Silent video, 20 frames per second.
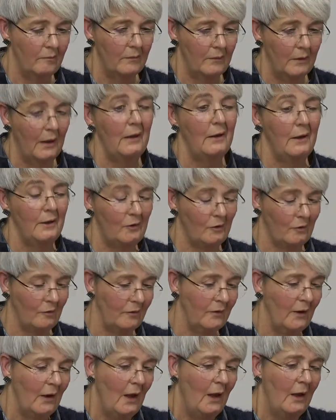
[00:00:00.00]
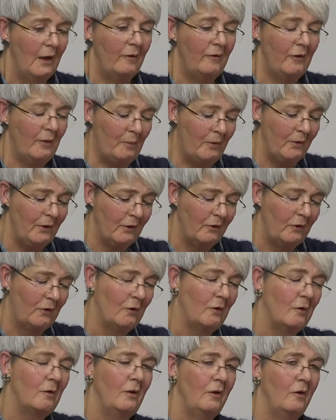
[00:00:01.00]
I like dogs, if you put your
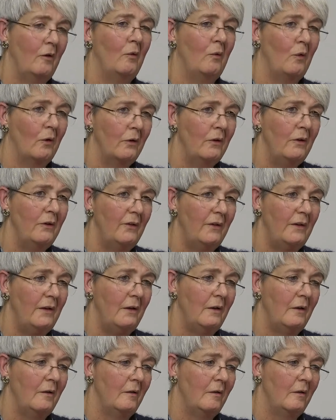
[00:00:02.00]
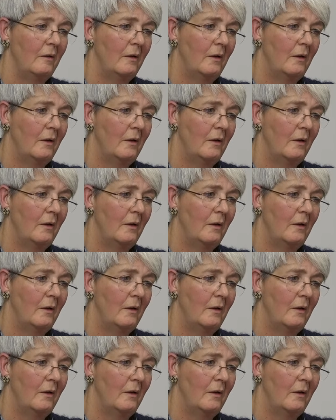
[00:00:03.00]
dog in quarantine